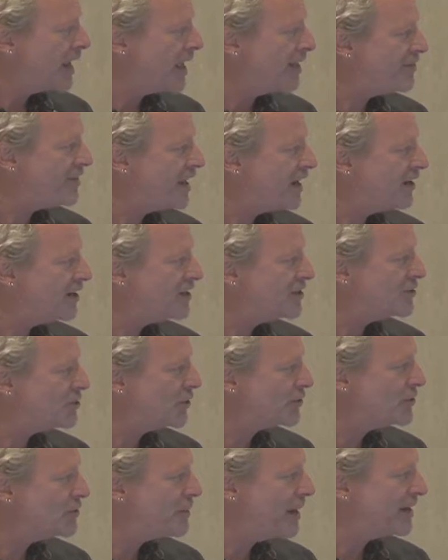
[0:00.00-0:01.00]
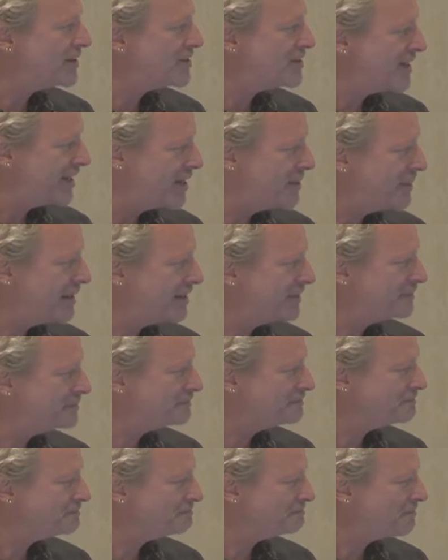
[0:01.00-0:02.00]
And then I'm going to talk to you about sediment.
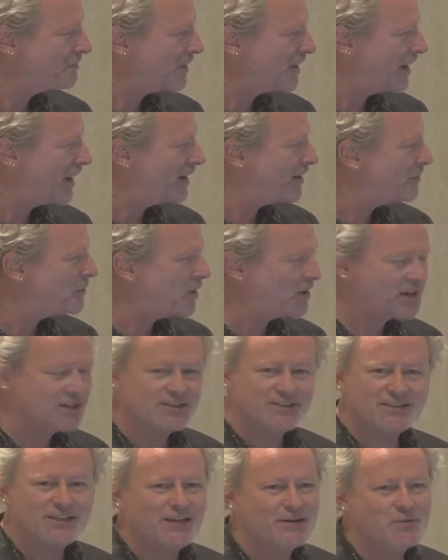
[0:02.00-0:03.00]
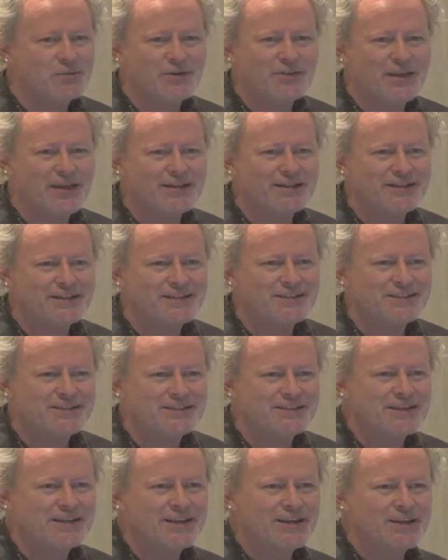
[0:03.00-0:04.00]
And I'm not going to tell you what that is.
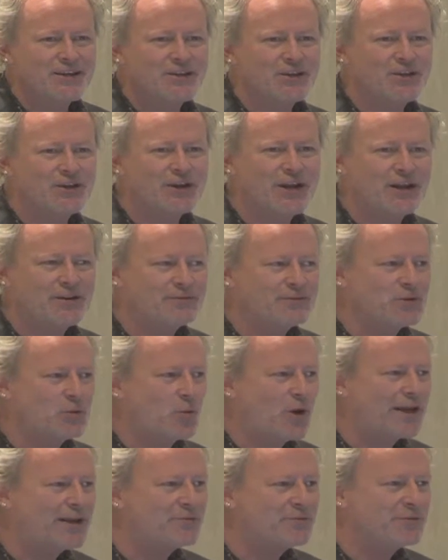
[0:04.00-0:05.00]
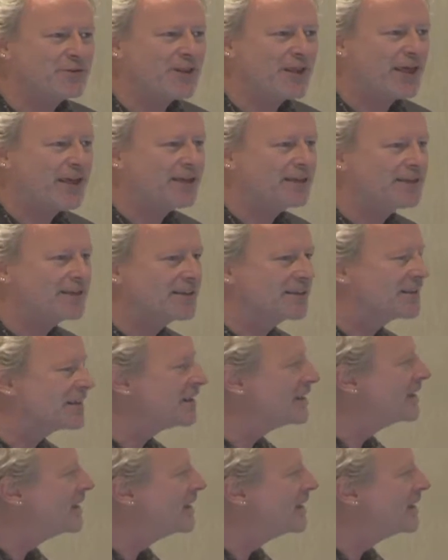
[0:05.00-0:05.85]
You're going to have to wait for that.